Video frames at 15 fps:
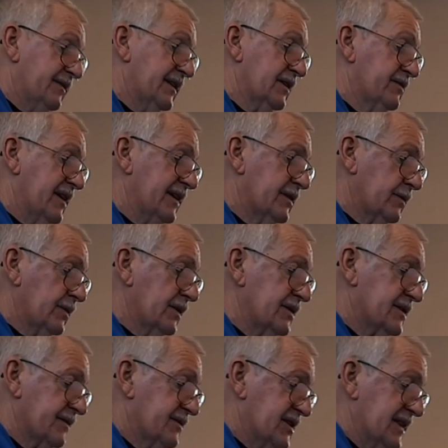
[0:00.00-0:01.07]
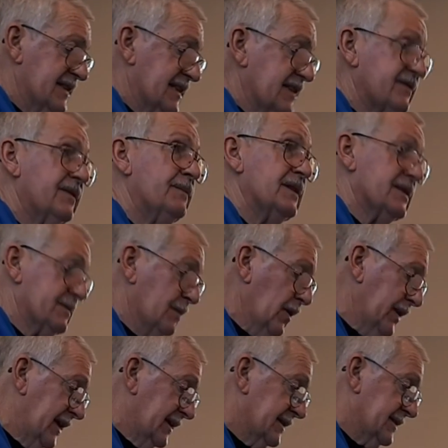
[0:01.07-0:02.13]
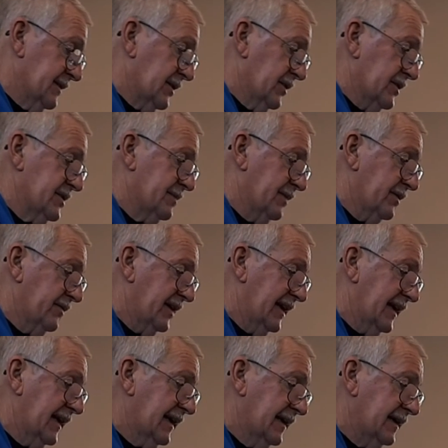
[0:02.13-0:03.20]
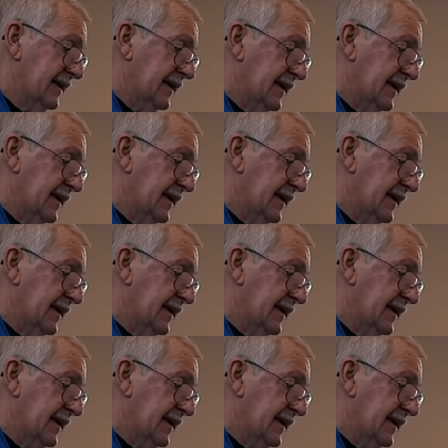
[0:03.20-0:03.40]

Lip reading: if they'd read the words of Jesus from this morning's Gospel reading